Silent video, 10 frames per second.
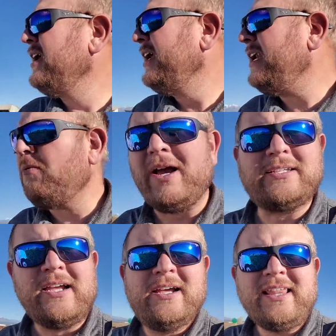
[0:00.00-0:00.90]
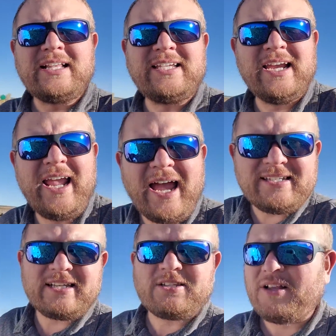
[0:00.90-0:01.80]
Anyways, that's it, guys.
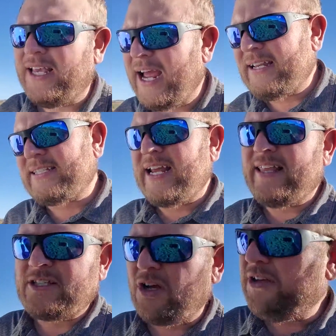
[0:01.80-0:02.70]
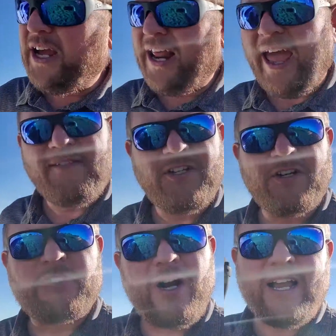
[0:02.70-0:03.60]
That's all I got to say. That's all you got to have in your
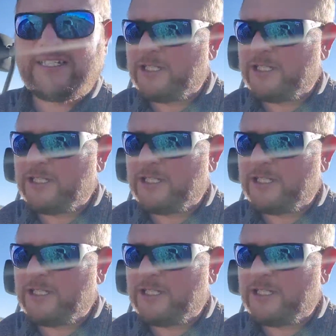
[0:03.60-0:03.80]
trucks.